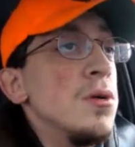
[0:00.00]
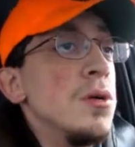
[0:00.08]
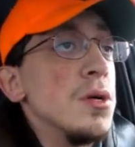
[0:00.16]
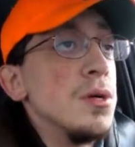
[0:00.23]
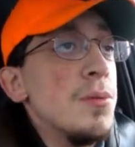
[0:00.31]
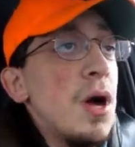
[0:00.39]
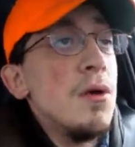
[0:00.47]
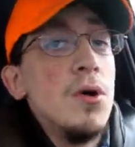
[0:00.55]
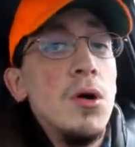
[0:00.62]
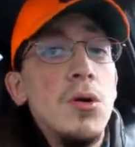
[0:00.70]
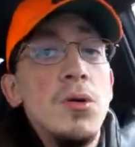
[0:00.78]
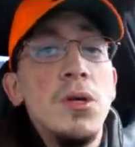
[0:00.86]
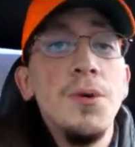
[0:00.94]
Or my
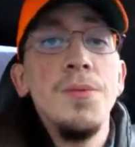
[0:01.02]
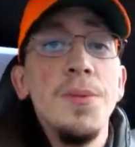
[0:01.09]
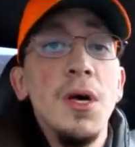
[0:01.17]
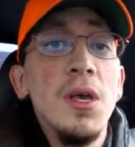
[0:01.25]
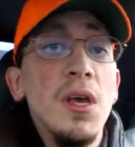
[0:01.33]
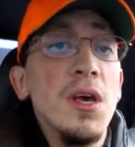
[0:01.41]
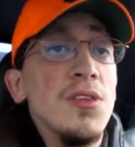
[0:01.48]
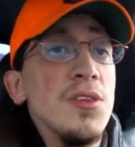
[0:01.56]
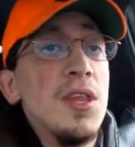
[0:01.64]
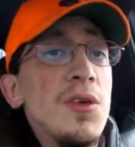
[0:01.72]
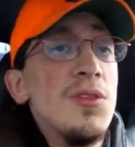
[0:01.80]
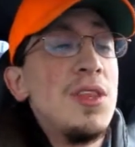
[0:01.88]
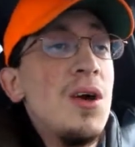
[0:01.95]
road. But yeah, so
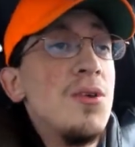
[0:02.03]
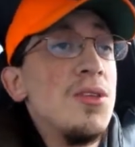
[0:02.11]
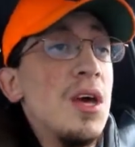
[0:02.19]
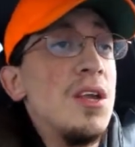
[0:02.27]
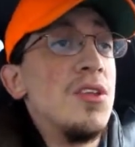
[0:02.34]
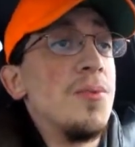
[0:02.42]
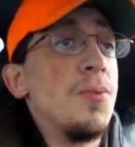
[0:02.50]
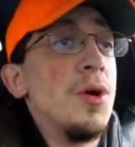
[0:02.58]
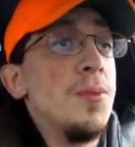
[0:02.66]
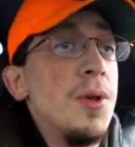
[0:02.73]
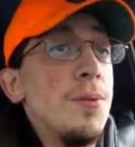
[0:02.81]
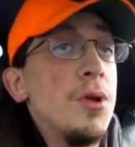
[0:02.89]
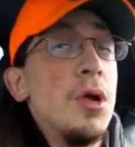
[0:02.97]
that was kind of disappointing,
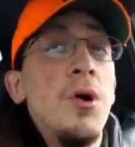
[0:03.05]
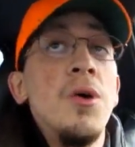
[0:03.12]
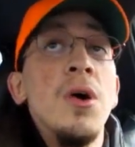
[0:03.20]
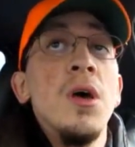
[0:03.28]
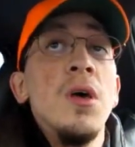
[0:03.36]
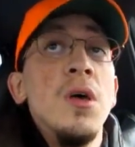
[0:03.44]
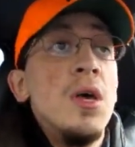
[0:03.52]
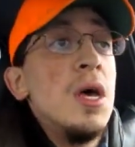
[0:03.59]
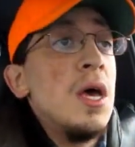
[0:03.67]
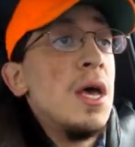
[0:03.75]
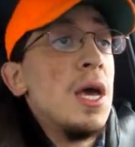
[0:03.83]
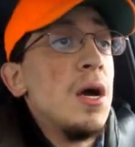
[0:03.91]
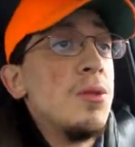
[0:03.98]
but I'm gonna go
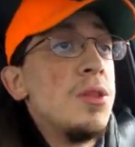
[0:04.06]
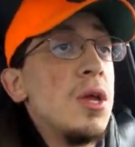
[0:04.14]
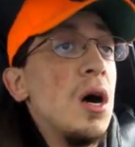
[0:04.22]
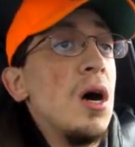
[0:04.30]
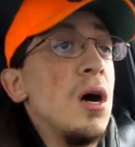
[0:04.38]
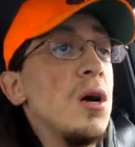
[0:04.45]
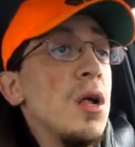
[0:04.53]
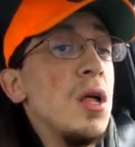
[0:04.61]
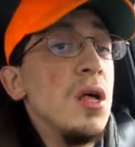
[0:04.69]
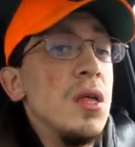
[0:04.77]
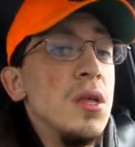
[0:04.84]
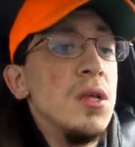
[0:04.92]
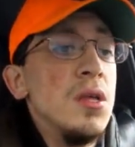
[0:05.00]
hang out with Todd,
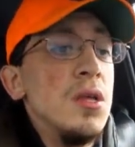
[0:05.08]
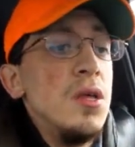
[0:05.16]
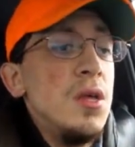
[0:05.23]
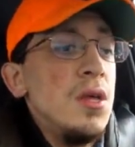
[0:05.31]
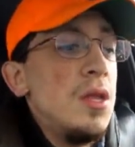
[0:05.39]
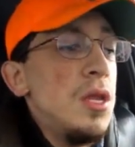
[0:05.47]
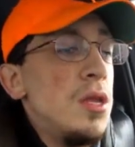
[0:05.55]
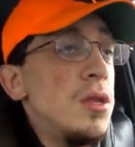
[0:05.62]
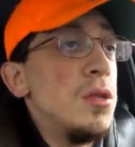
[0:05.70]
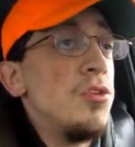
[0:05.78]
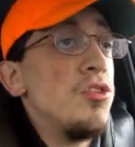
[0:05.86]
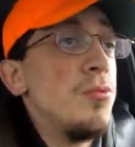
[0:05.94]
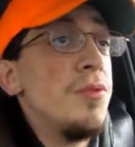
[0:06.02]
and
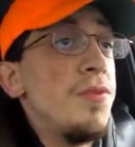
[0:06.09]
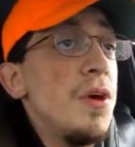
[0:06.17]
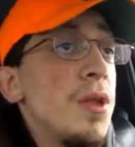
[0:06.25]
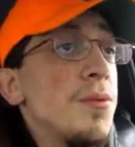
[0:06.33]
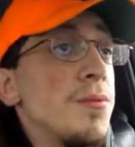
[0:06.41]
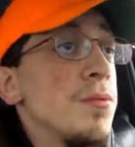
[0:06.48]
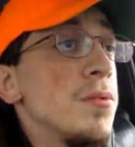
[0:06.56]
it should be fun.